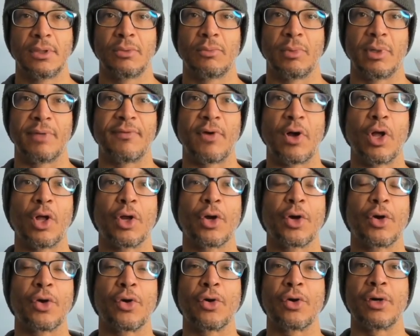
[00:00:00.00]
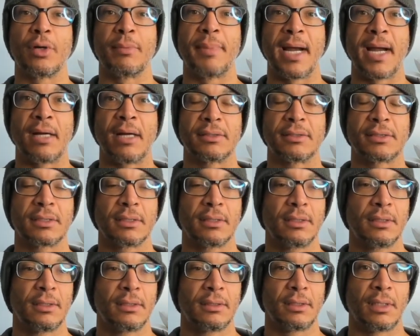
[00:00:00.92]
We've all heard about
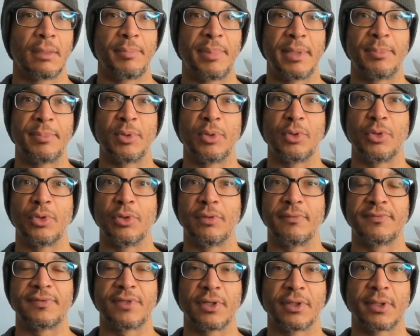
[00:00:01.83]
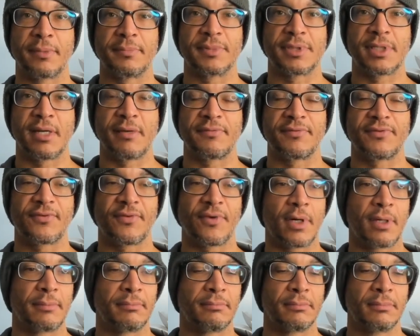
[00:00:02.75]
the people who've took themselves
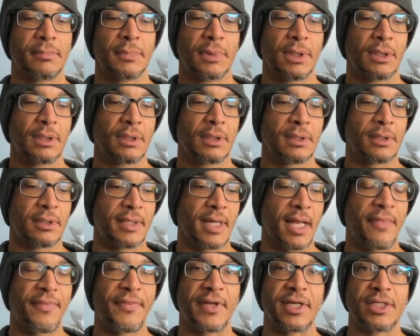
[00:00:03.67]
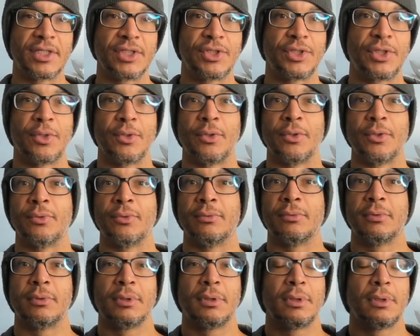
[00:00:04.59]
from nothing to
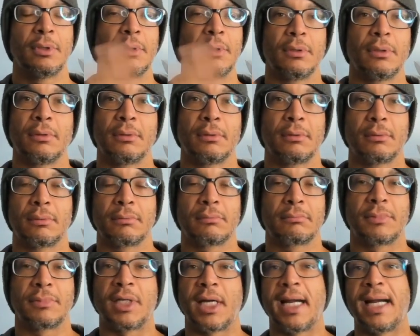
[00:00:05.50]
the